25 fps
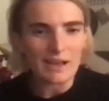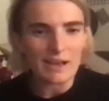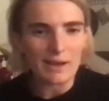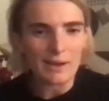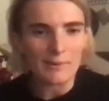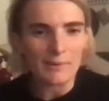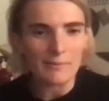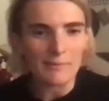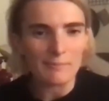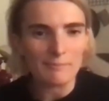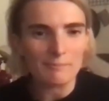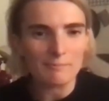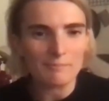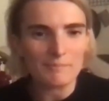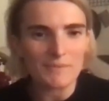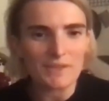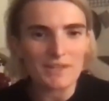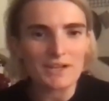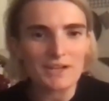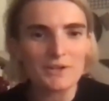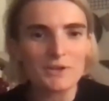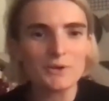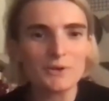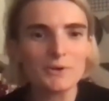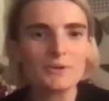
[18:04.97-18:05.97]
Wow. And I
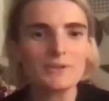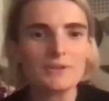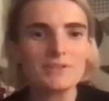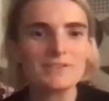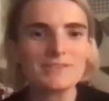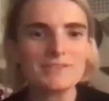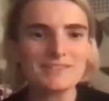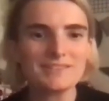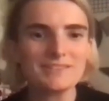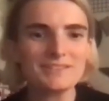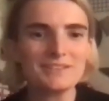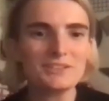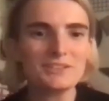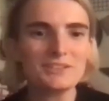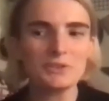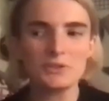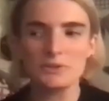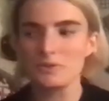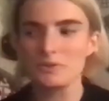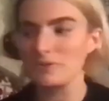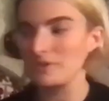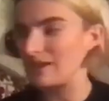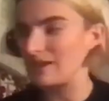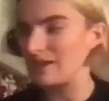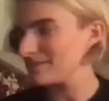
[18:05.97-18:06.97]
know it's, you know,
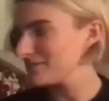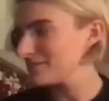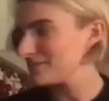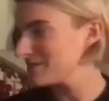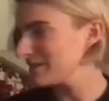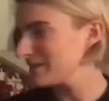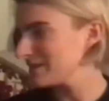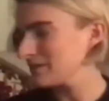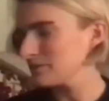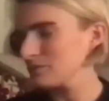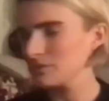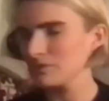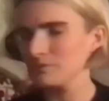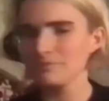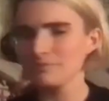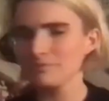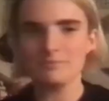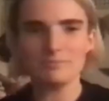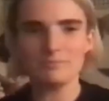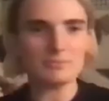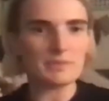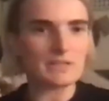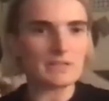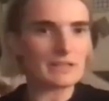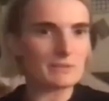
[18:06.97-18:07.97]
as you said,
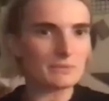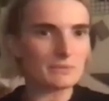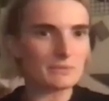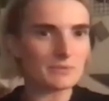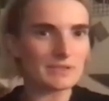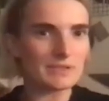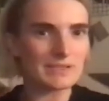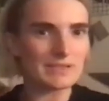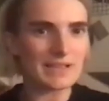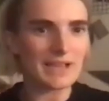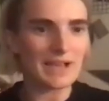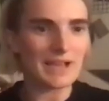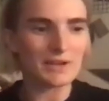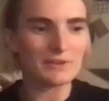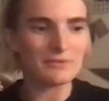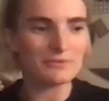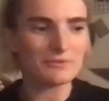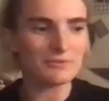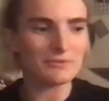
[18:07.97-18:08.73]
it was out of